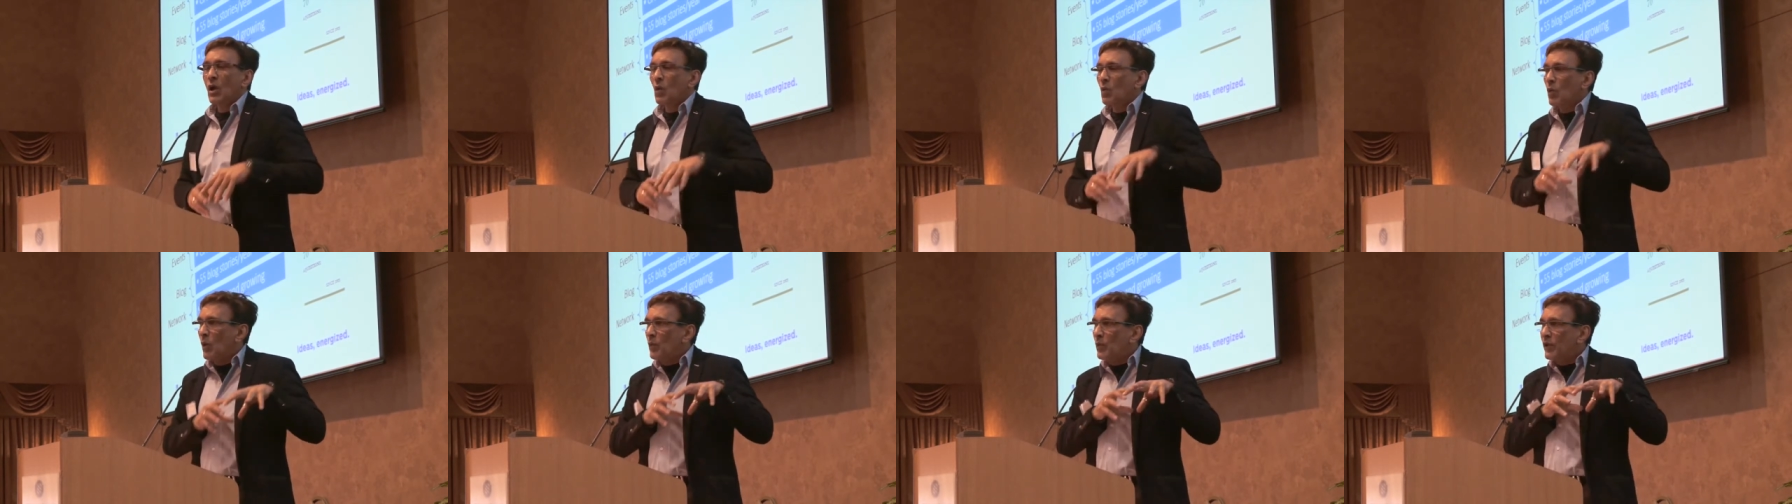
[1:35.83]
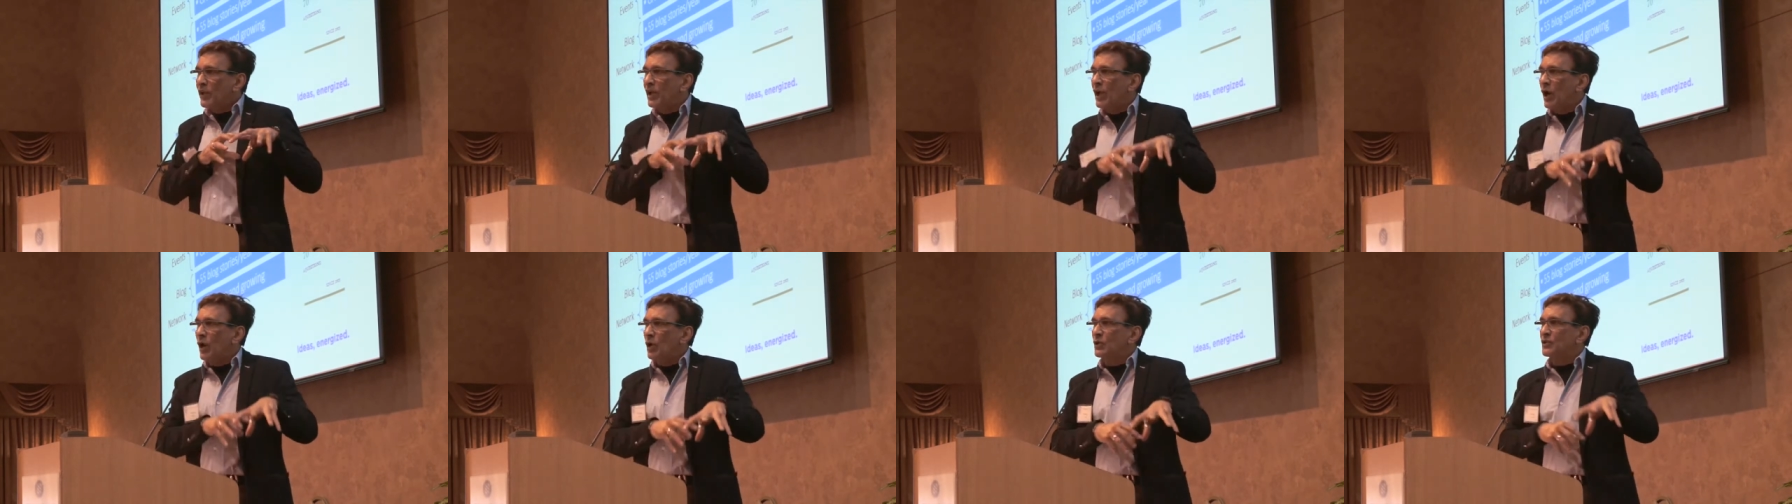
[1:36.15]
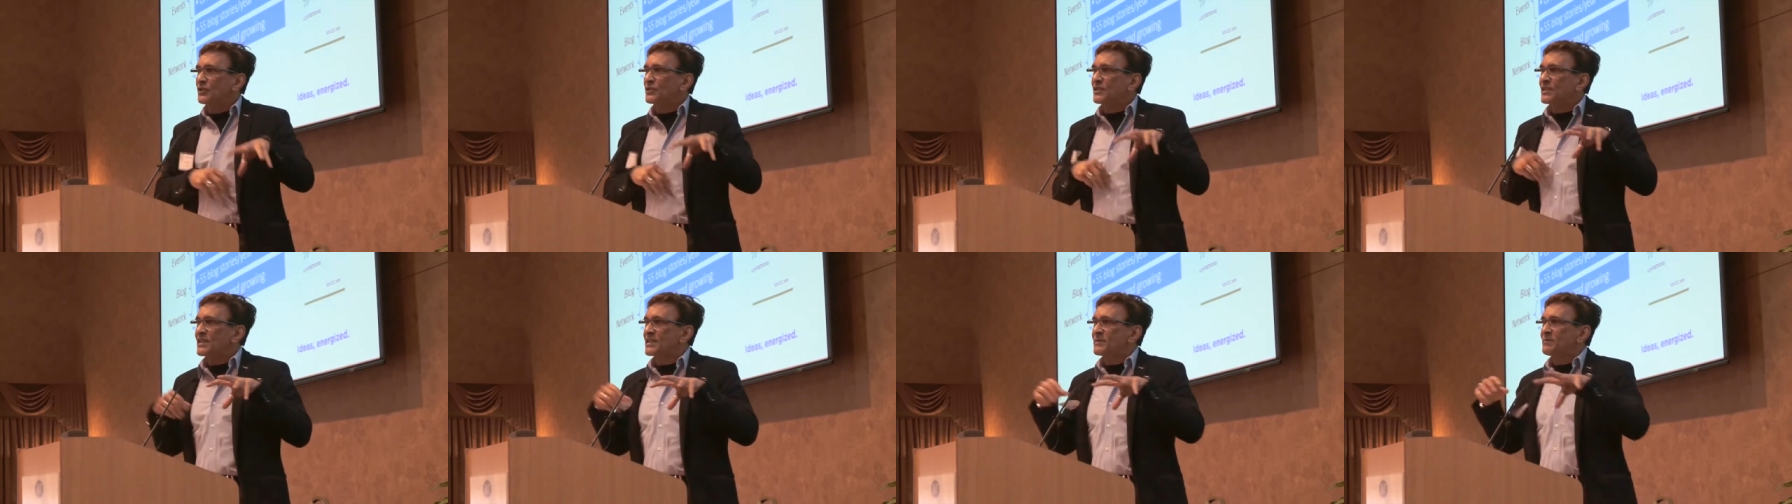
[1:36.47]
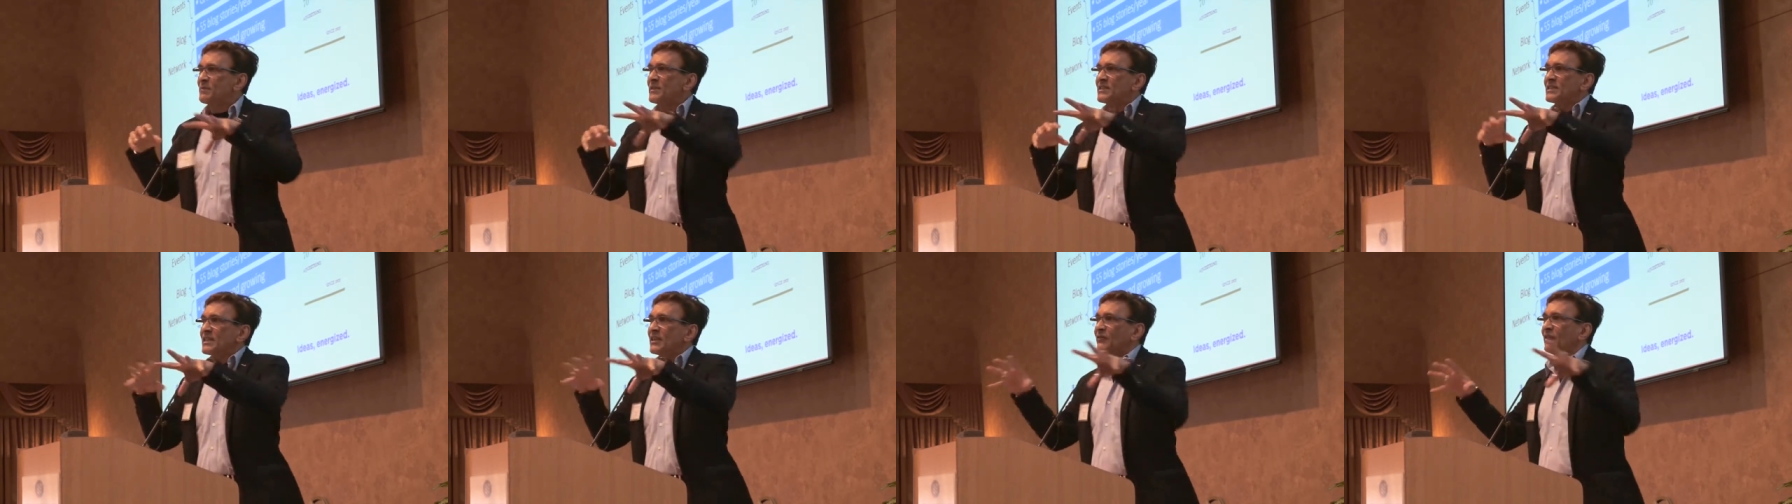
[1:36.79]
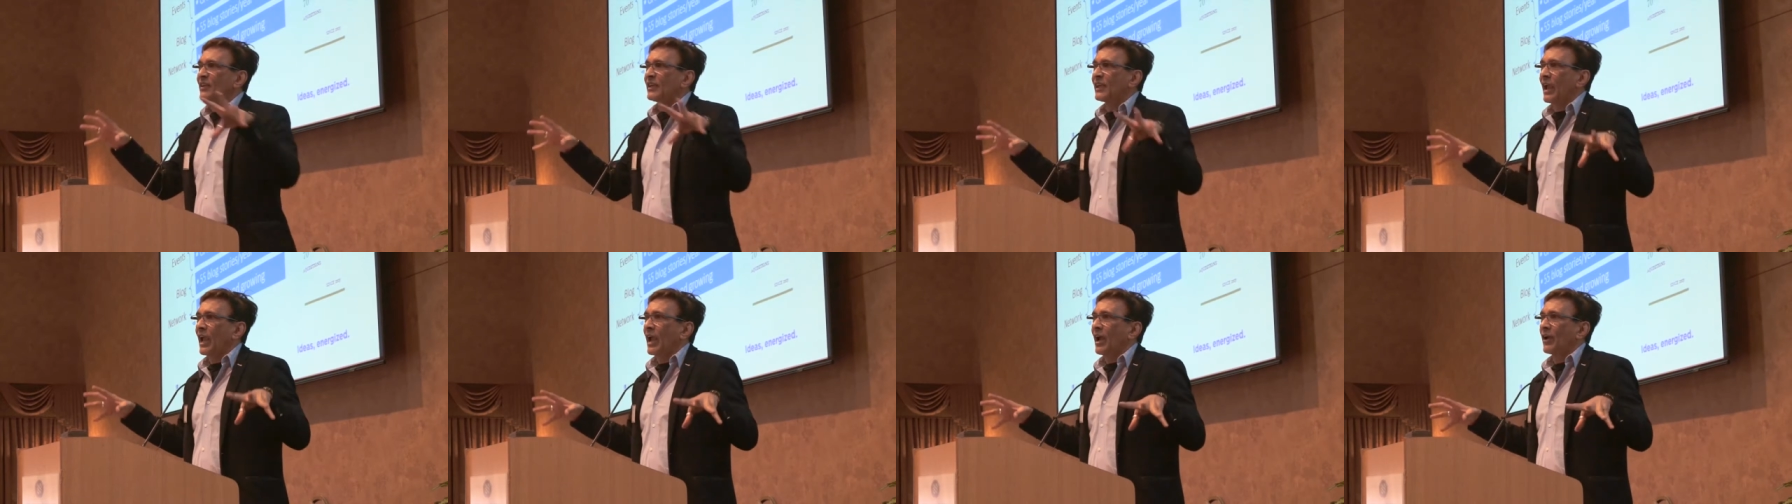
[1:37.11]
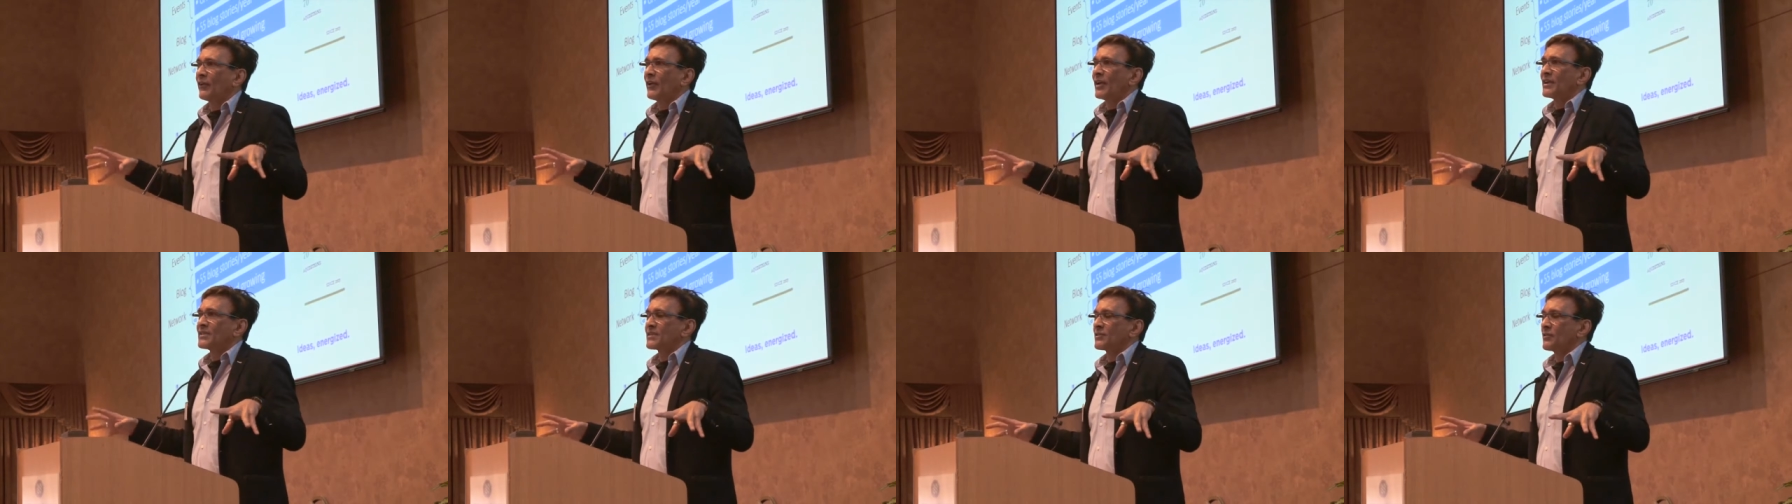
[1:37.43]
where we go into specific
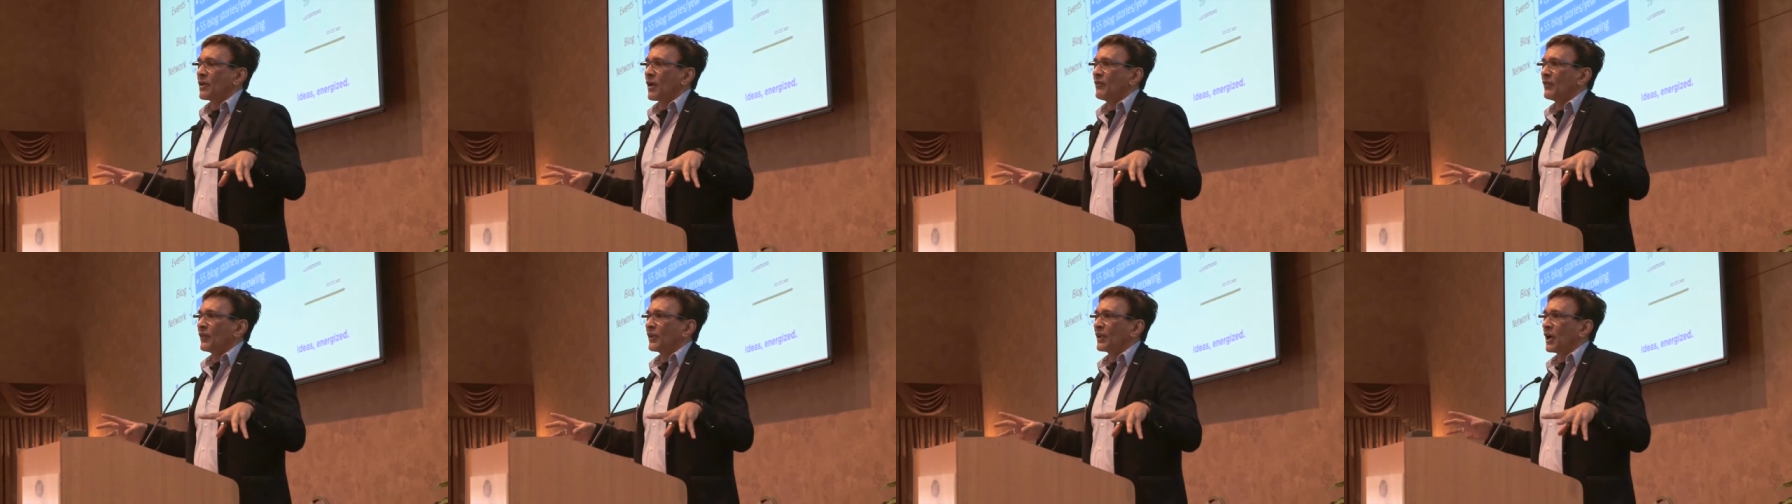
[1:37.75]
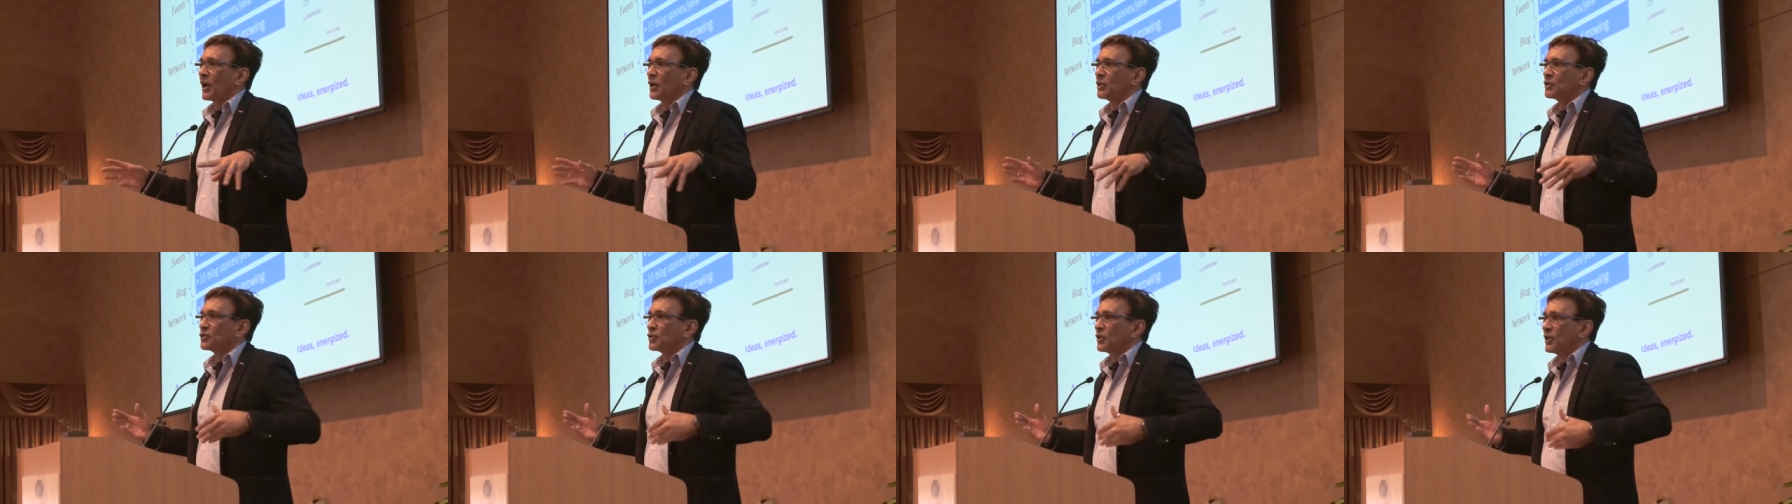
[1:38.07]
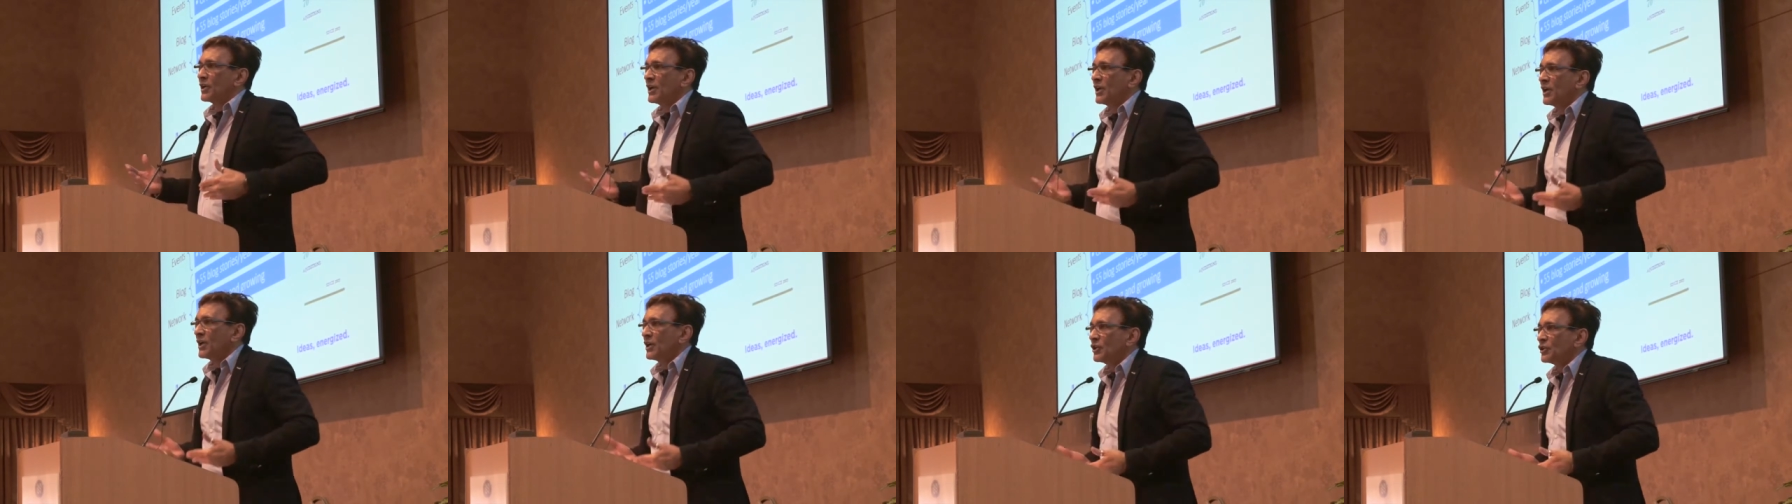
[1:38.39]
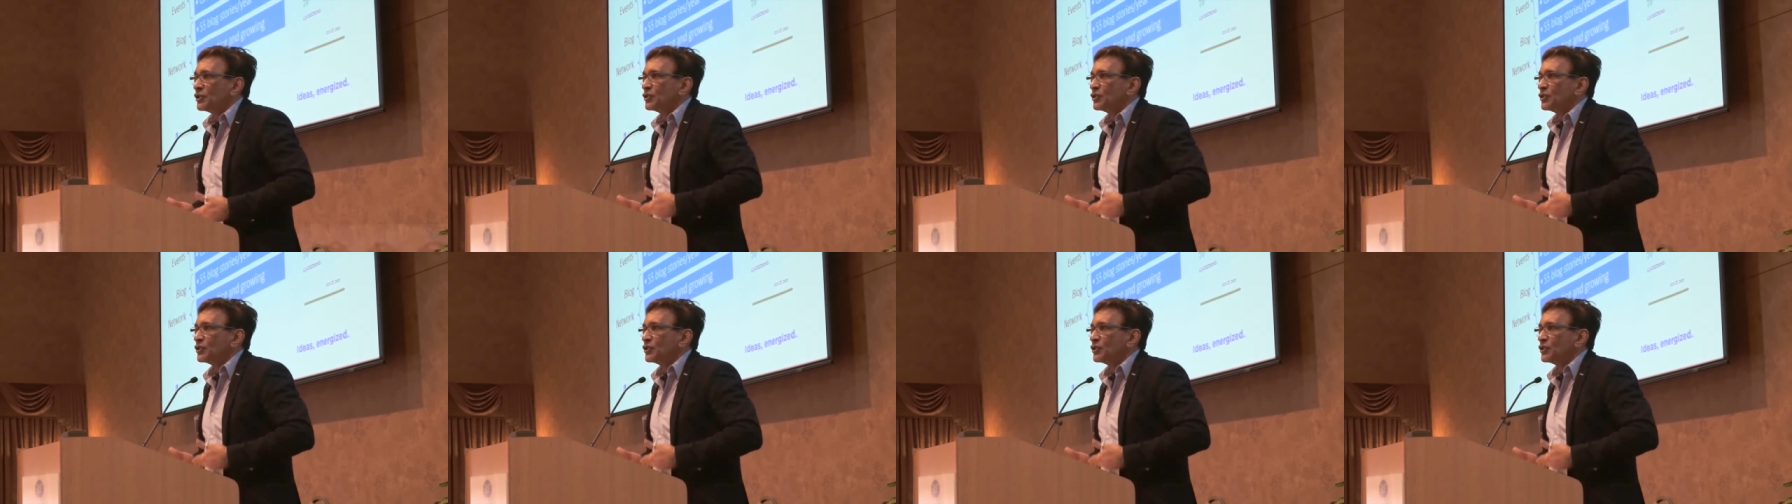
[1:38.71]
areas around the country